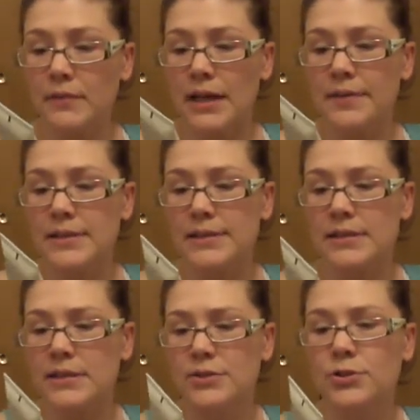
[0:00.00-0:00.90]
And this
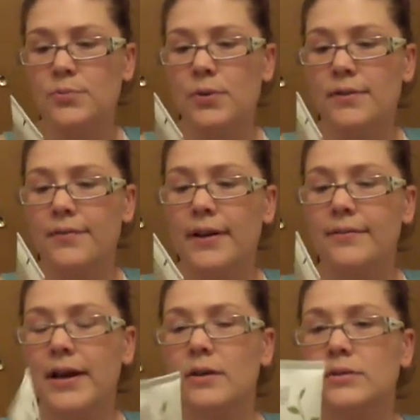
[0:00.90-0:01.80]
is a 2.5
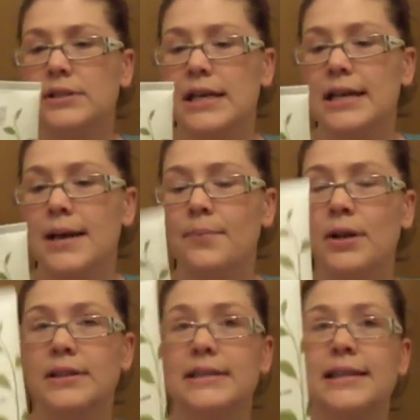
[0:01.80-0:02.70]
ounce, and I
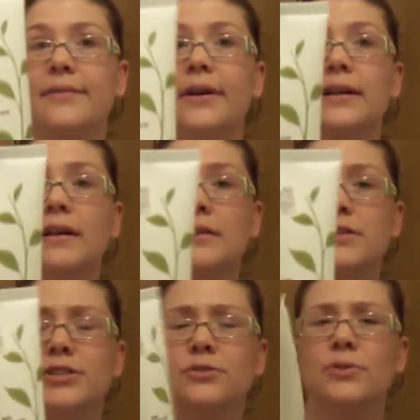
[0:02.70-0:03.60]
bought this at
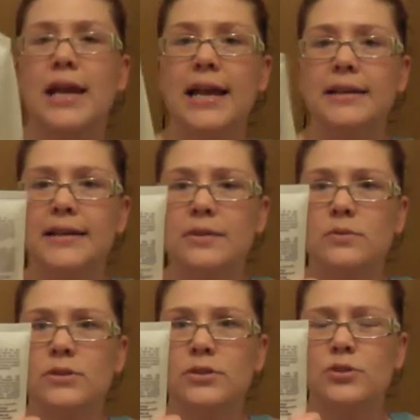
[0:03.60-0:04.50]
Vitacost too, and it
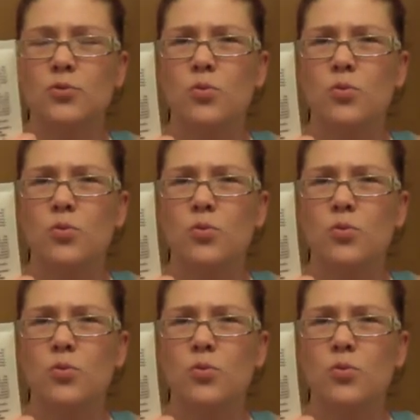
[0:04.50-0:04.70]
was